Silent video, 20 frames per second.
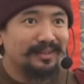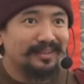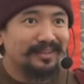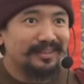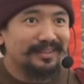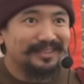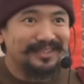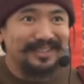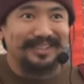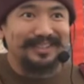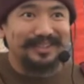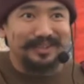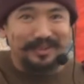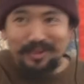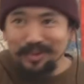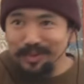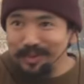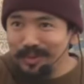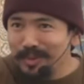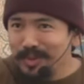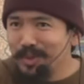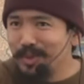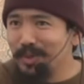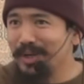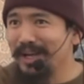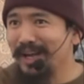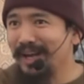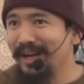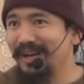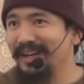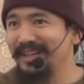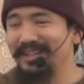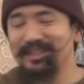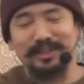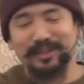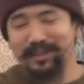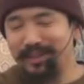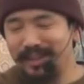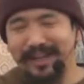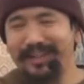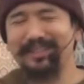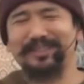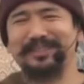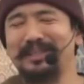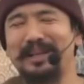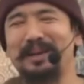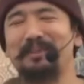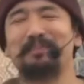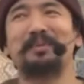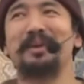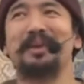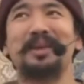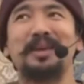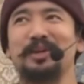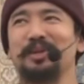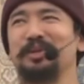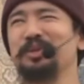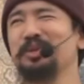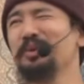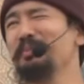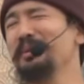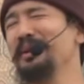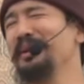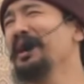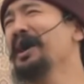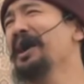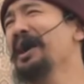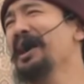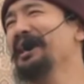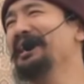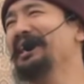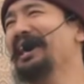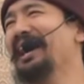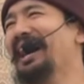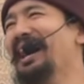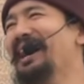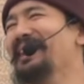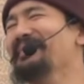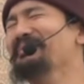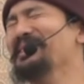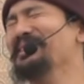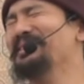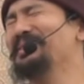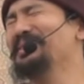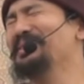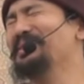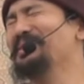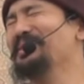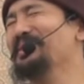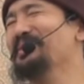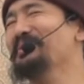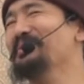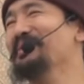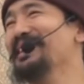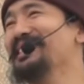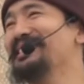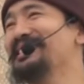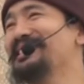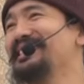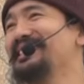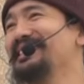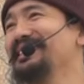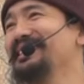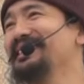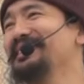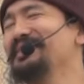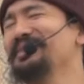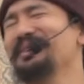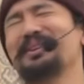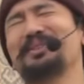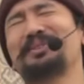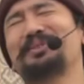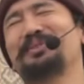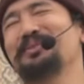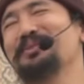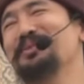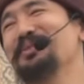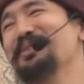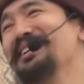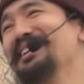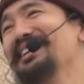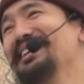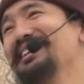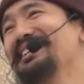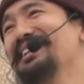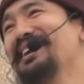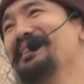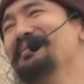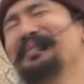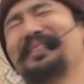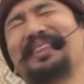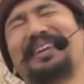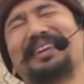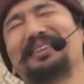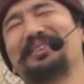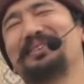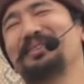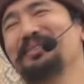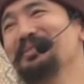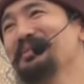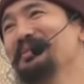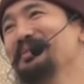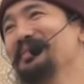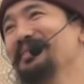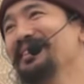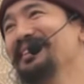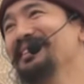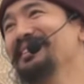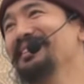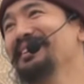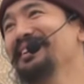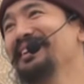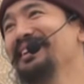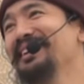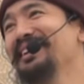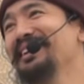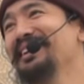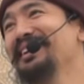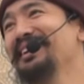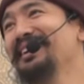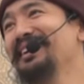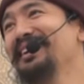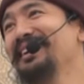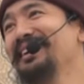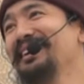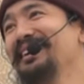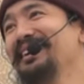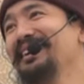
See, Guru Yoga is not some human, yeah, I miss you so much. You are so great, thank you. You know?